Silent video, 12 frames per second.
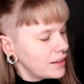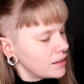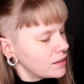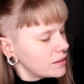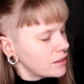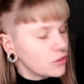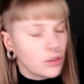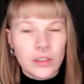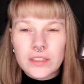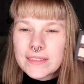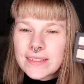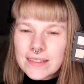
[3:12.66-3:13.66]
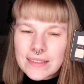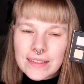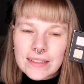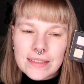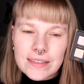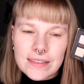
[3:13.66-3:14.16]
and the
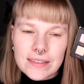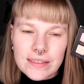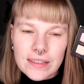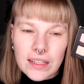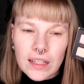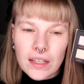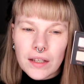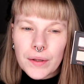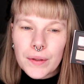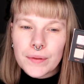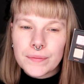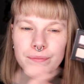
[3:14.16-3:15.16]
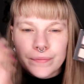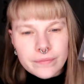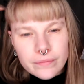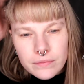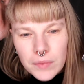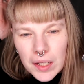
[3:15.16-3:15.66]
Narcissist.
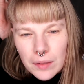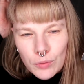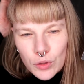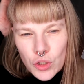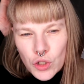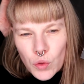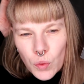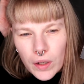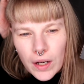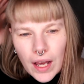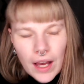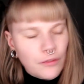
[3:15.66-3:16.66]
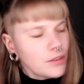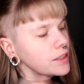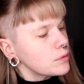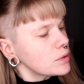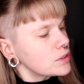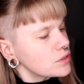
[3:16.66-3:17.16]
But I'm not sure. I think
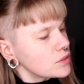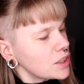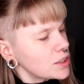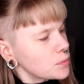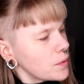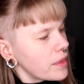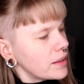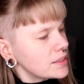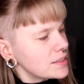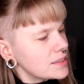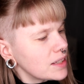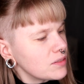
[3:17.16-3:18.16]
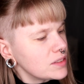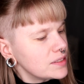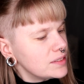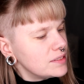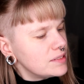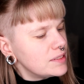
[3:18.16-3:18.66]
I will start with
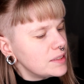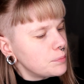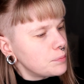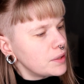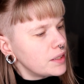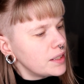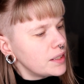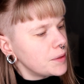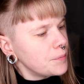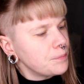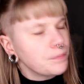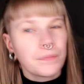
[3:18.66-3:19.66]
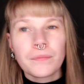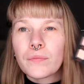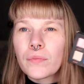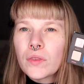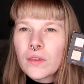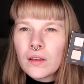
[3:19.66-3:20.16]
Serendipity
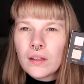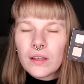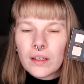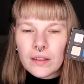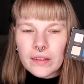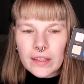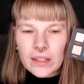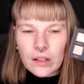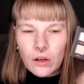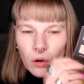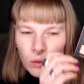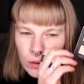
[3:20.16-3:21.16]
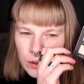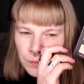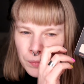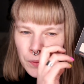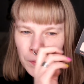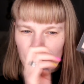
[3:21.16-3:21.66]
and take
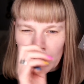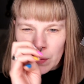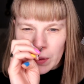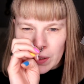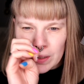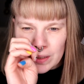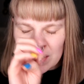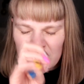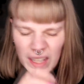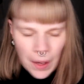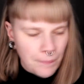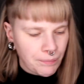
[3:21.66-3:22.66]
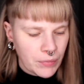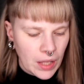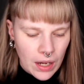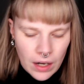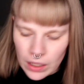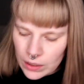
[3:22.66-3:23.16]
Cold Brew. Yeah,
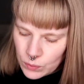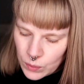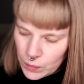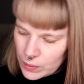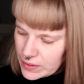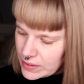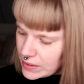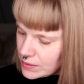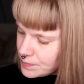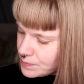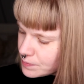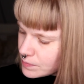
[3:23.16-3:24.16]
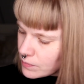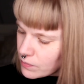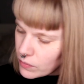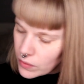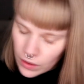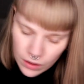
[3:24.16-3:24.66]
we will see.
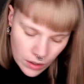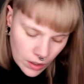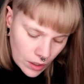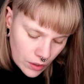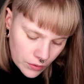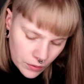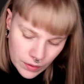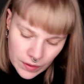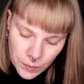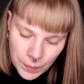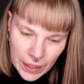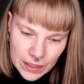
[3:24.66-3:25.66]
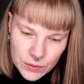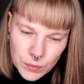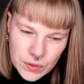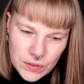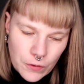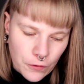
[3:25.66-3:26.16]
So this palette
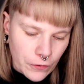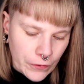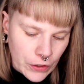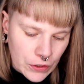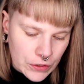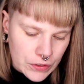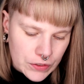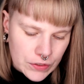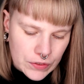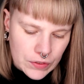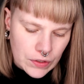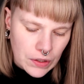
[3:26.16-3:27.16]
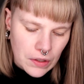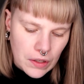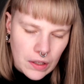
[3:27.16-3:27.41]
was the first.